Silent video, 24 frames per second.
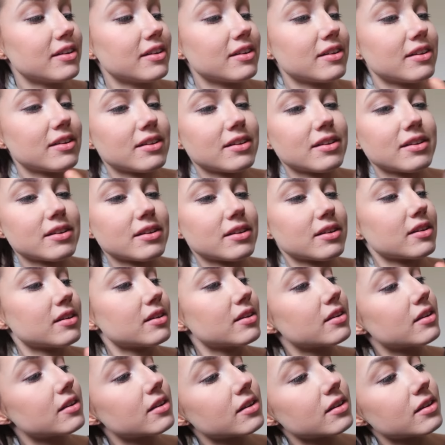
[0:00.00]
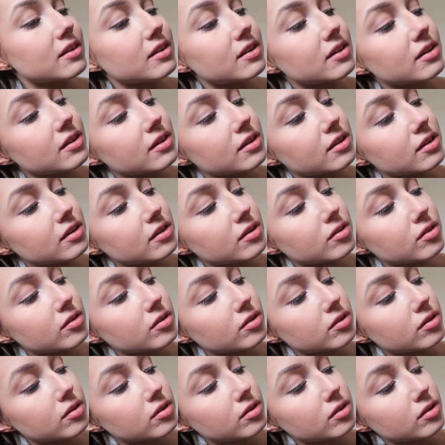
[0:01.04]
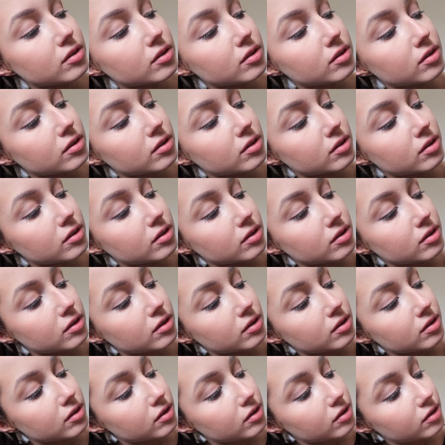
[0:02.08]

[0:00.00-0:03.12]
Nothing is said.